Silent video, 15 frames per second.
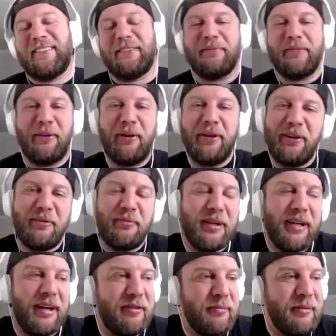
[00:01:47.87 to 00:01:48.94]
I want to know how
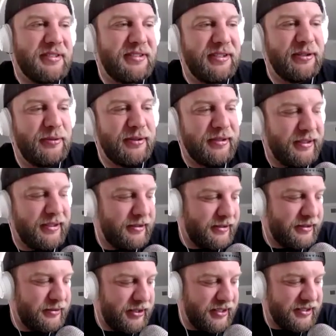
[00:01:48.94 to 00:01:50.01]
everybody's doing.
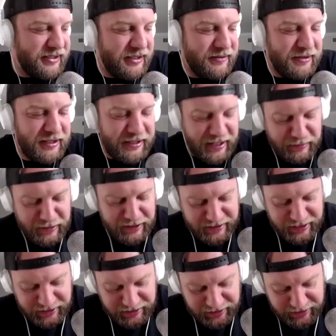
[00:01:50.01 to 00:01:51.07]
I guess leave in the comments
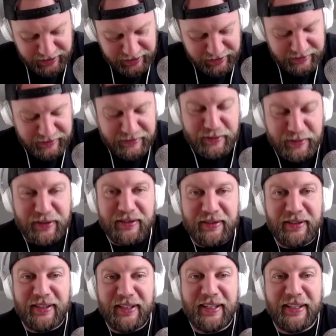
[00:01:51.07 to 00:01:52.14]
section. I think we're
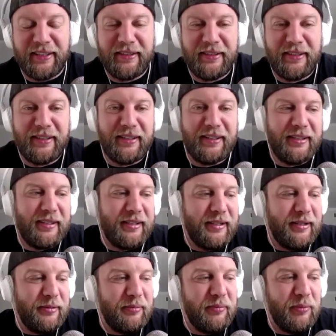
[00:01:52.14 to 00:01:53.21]

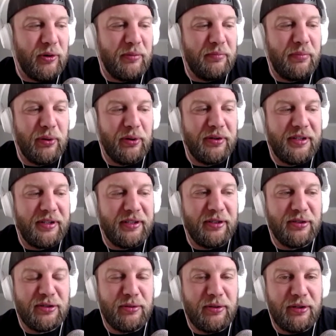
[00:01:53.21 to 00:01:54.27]
more bored than
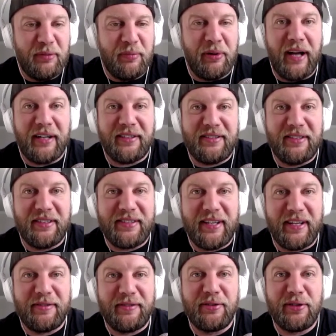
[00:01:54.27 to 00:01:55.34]
usual. Are you practicing
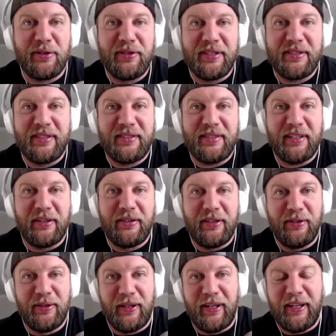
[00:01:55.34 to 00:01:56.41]
safe social distancing? Or are
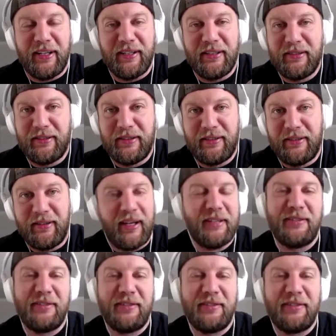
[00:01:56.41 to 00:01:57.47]
you I
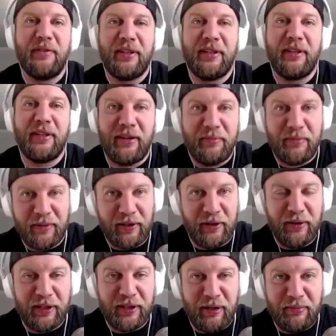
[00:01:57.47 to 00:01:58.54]
don't even care. I'm
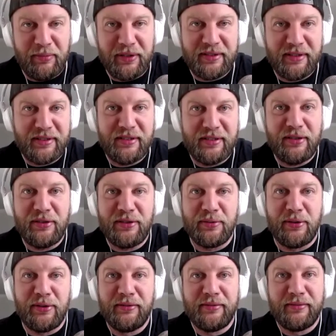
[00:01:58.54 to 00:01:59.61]
going about business as
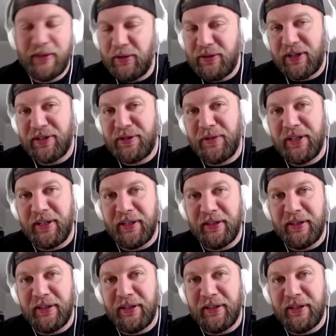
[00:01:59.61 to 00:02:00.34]
usual. No judgment here.